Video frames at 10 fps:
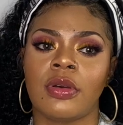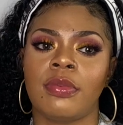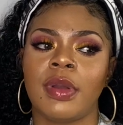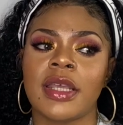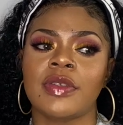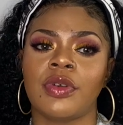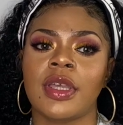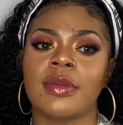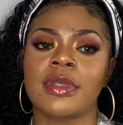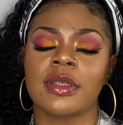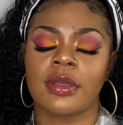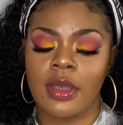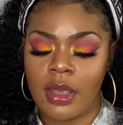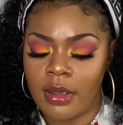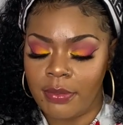place for him to
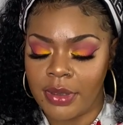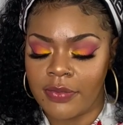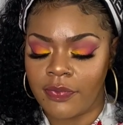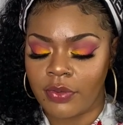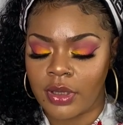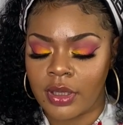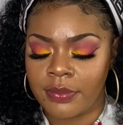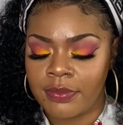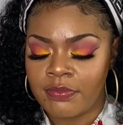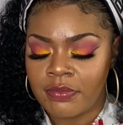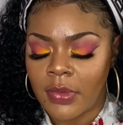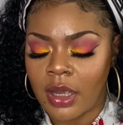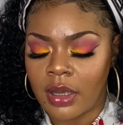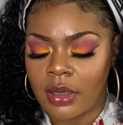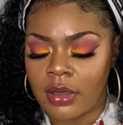be free.
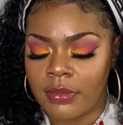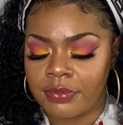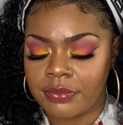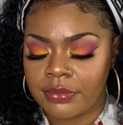And